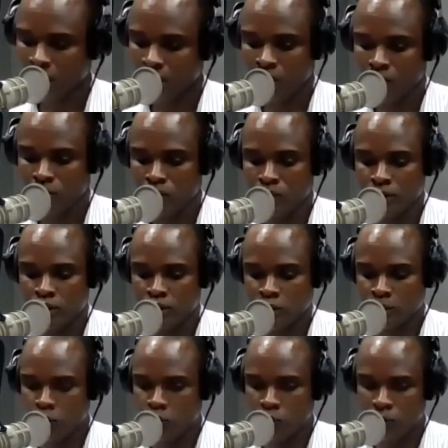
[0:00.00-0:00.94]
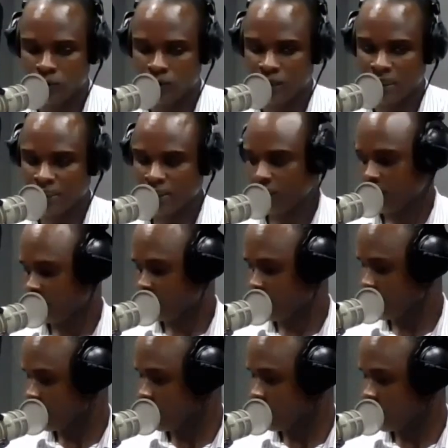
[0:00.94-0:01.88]
We're smooth 98.1
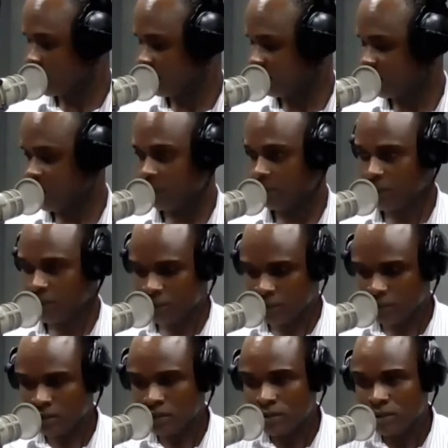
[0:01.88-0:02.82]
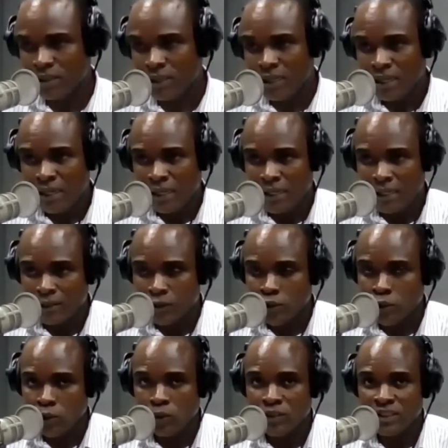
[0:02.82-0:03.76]
FM. Still, Lagos
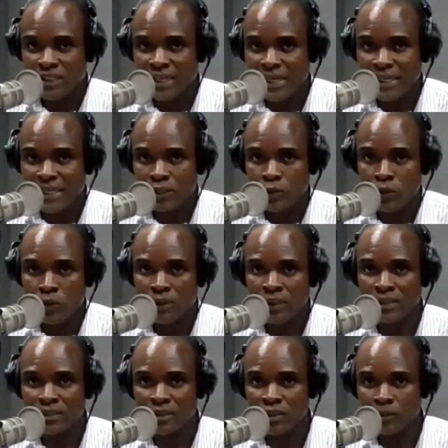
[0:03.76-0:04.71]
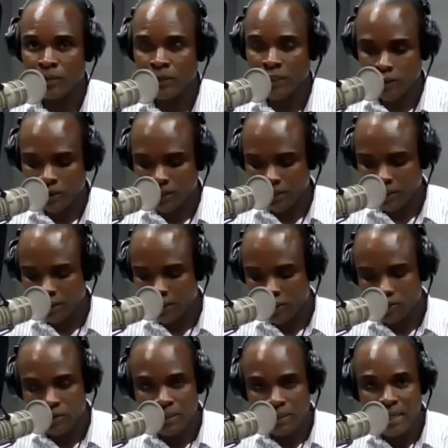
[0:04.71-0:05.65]
Talks 981. It's a special
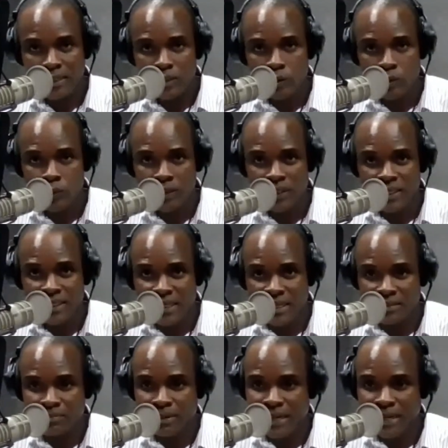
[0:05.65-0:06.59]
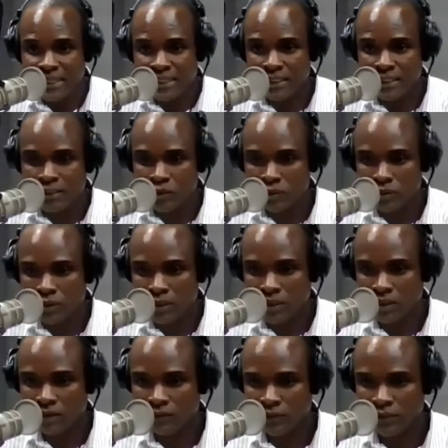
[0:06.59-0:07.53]
edition as we get back into the
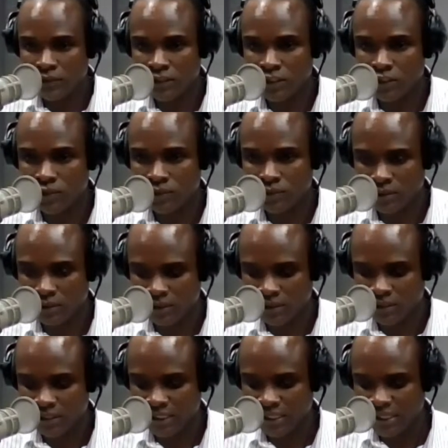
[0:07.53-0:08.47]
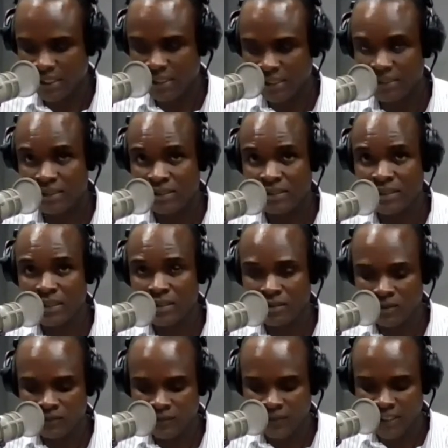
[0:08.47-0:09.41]
conversation. Today is the
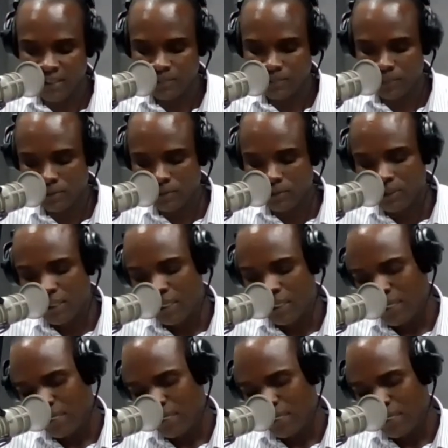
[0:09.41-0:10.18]
2nd of April,